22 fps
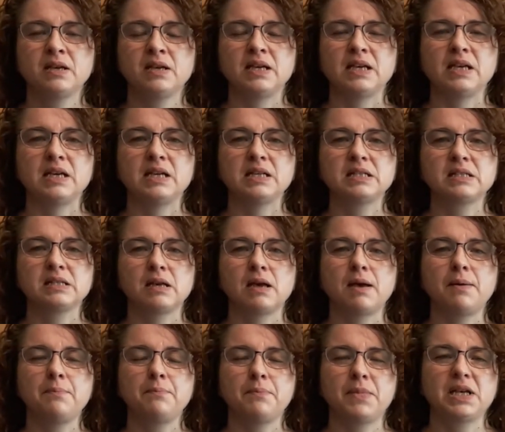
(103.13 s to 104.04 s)
It's
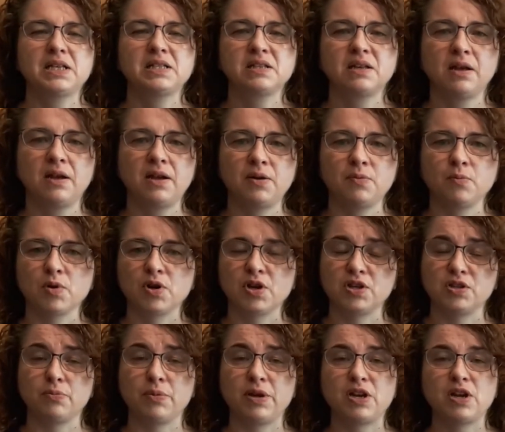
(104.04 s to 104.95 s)
a masculine word,
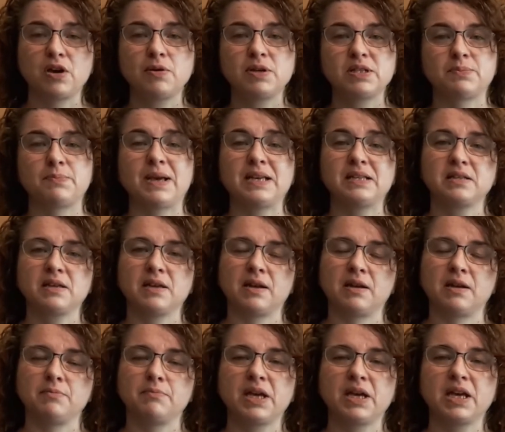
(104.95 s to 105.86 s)
and we know it's
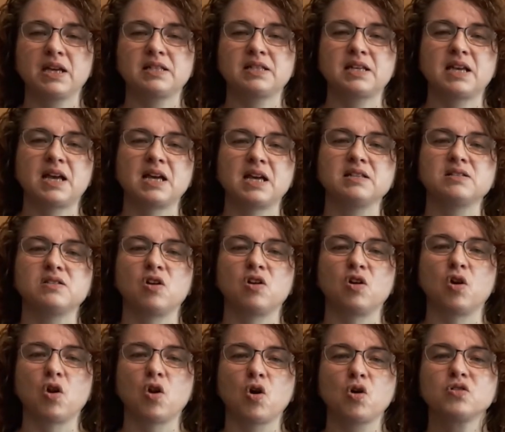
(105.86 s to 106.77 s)
masculine because it has
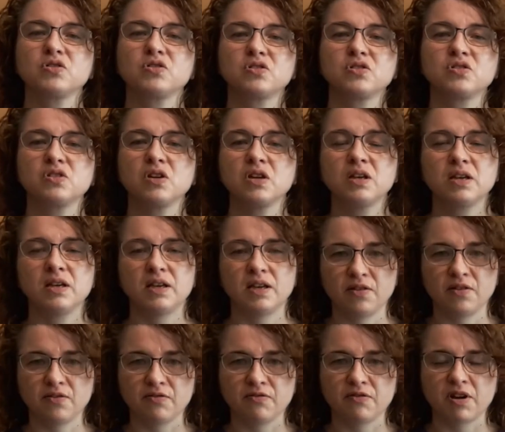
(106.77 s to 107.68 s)
los
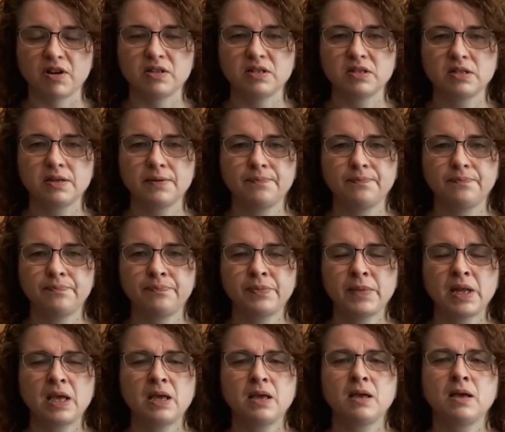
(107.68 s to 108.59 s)
in front.
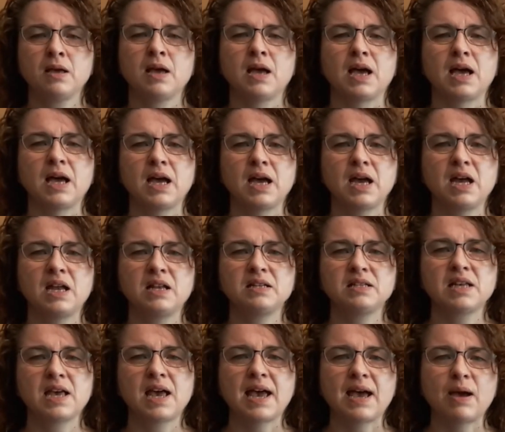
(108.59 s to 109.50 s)

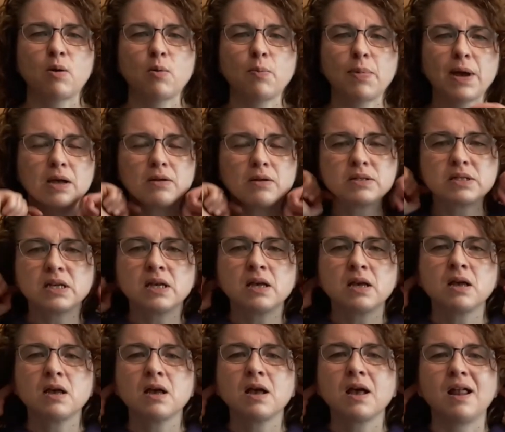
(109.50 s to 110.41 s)
And how about
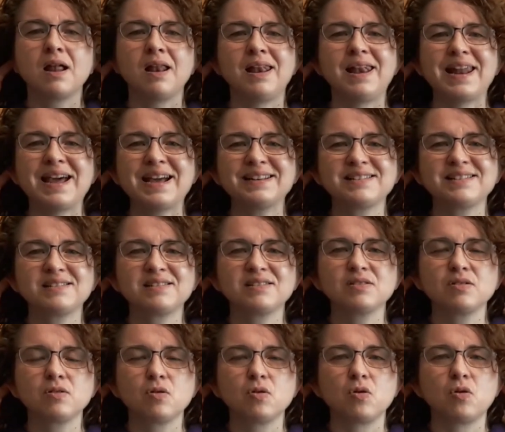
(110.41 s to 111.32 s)

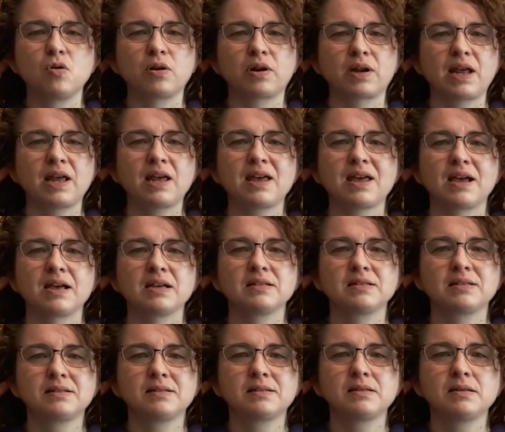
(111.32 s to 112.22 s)
las
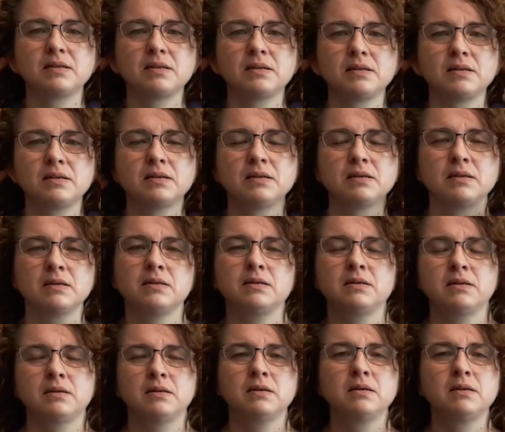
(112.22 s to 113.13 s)
orejas?
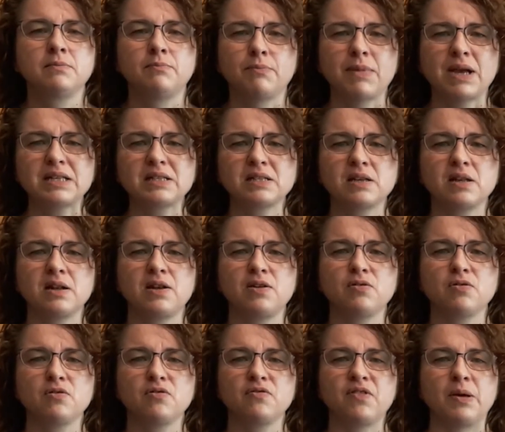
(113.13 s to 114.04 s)
Masculine
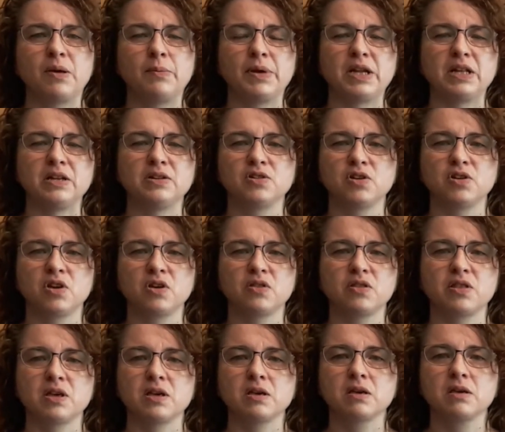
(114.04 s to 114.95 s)
or feminine, do you
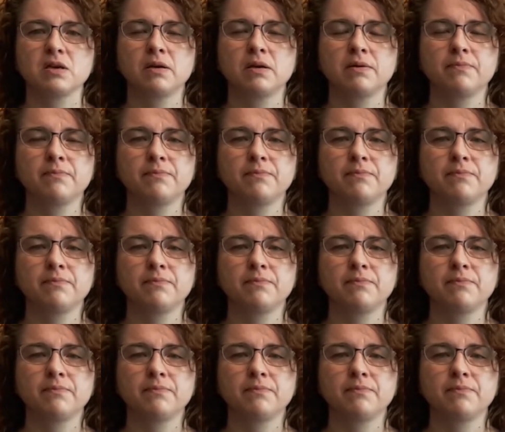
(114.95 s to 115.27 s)
think?